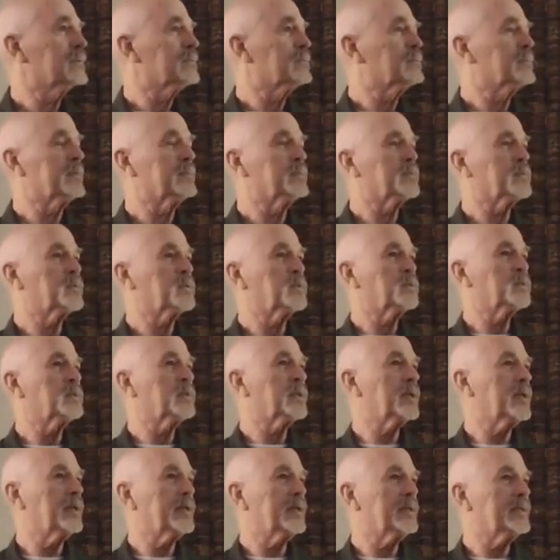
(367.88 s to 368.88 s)
People you
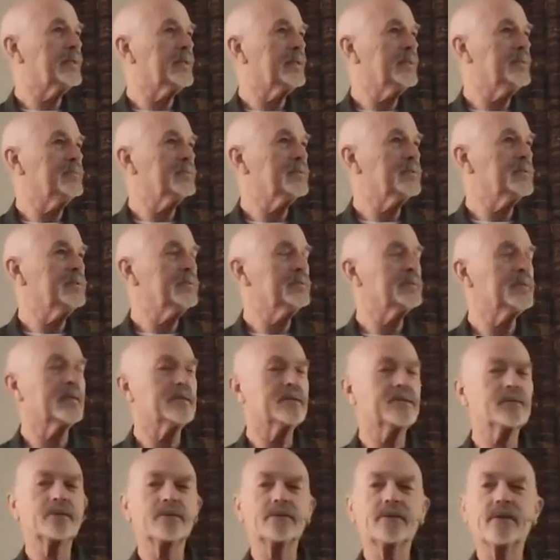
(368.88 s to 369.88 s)
date, even.
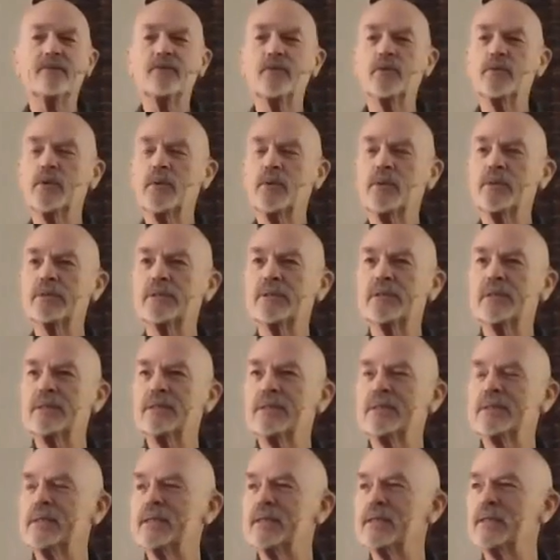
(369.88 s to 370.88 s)
Have you noticed
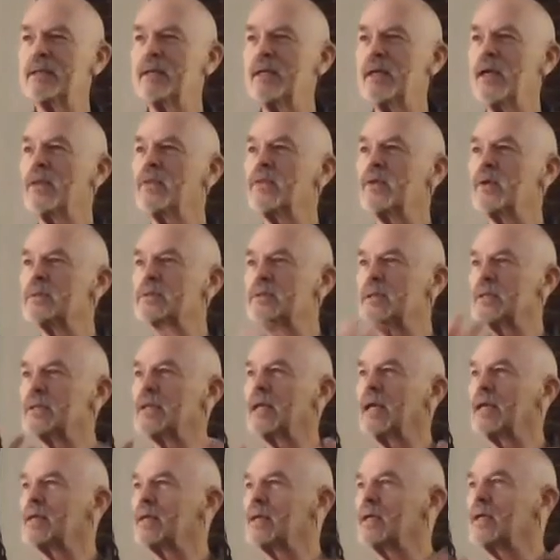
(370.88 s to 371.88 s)
lately that there's
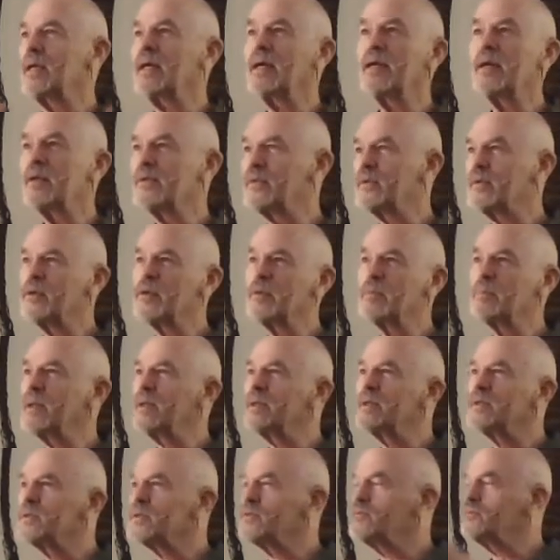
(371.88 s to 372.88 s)
like a healthier
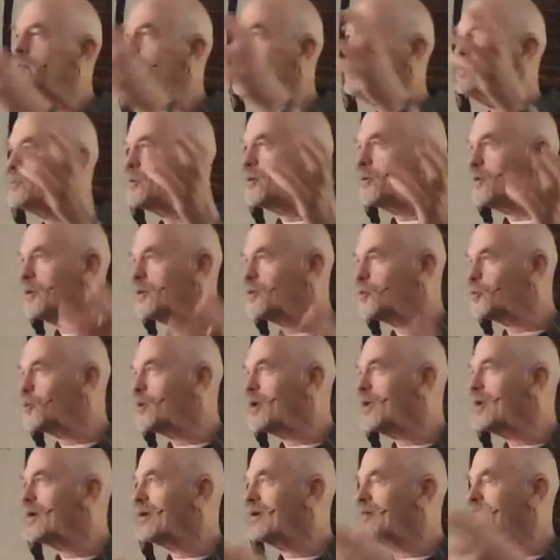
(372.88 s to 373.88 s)
bunch of people in your
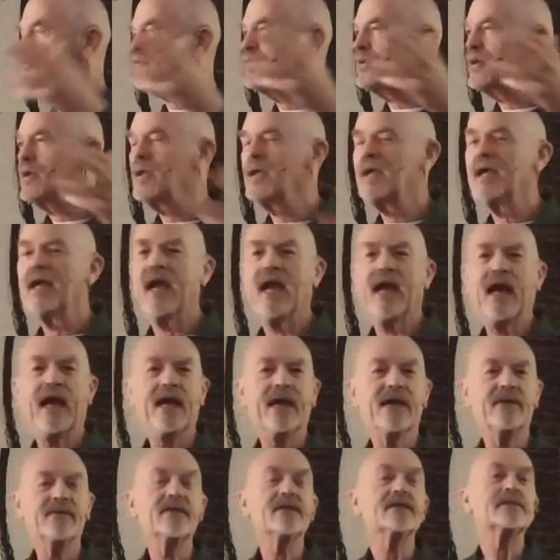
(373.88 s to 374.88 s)
life?
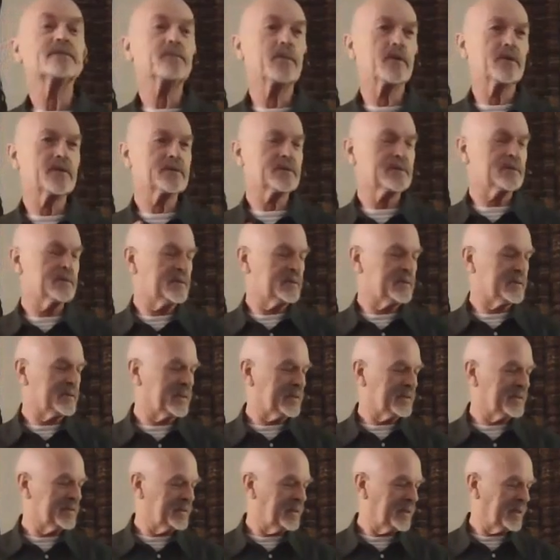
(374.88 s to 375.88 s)
And this person
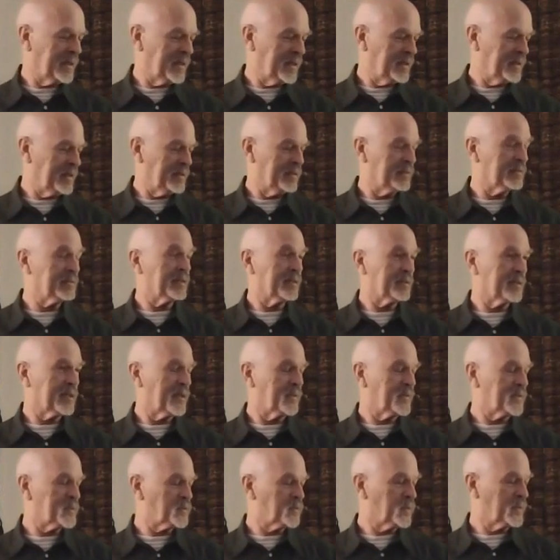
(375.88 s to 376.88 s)
said
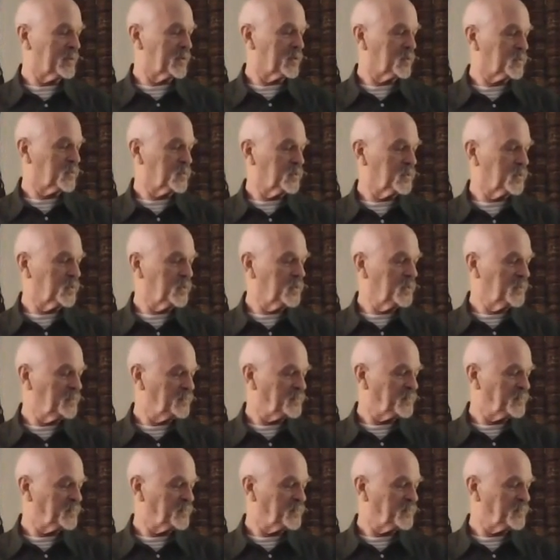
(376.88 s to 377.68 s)
that was really true.